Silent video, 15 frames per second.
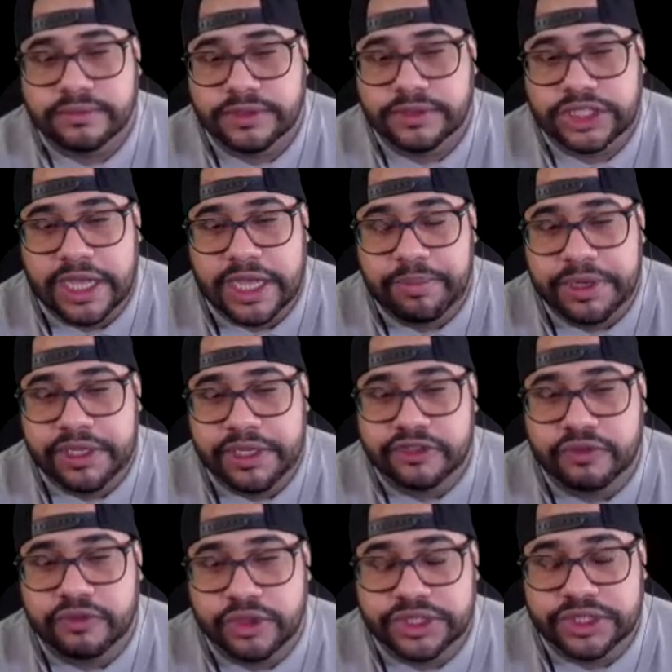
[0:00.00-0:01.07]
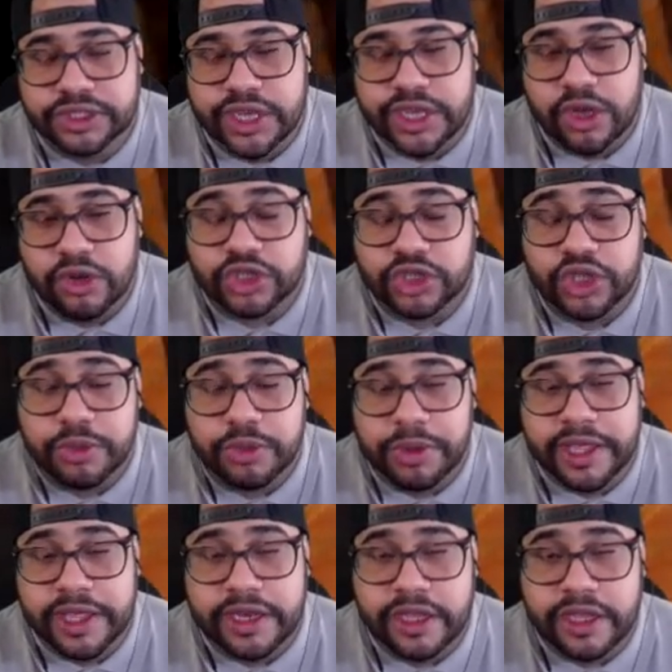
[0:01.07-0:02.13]
Japanese voice track. Oh, so you could
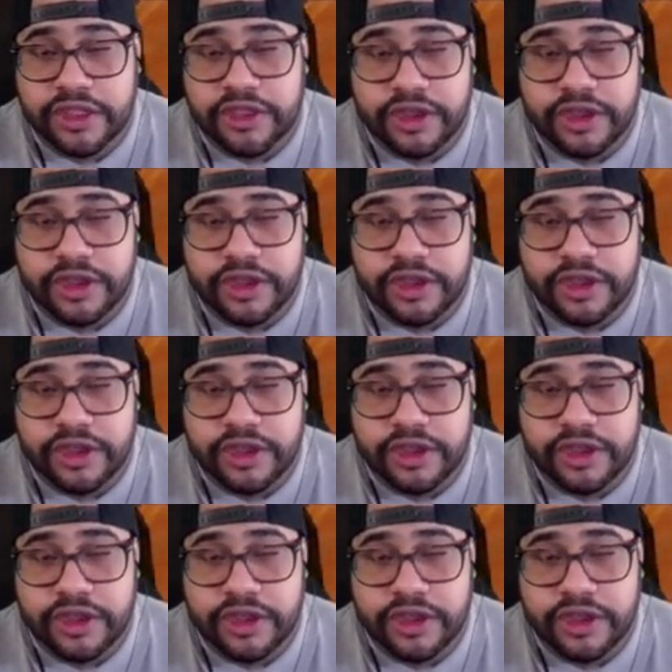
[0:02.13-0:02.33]
play in either